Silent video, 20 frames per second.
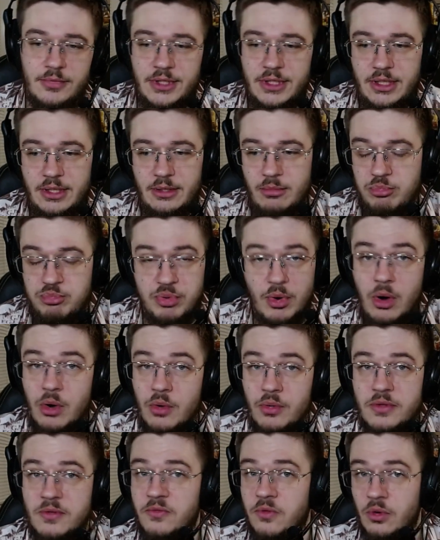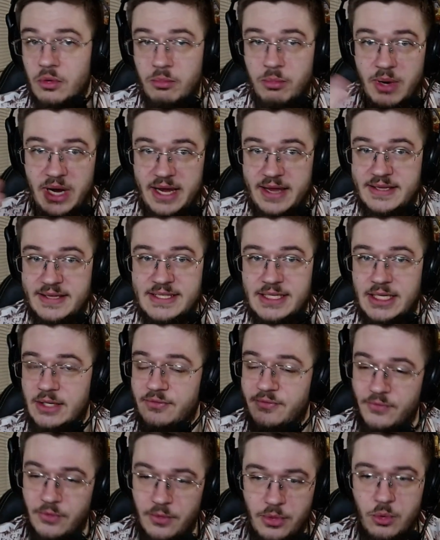Both for best and
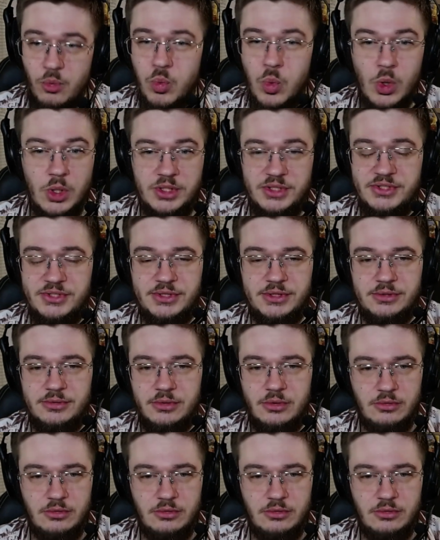for the worst.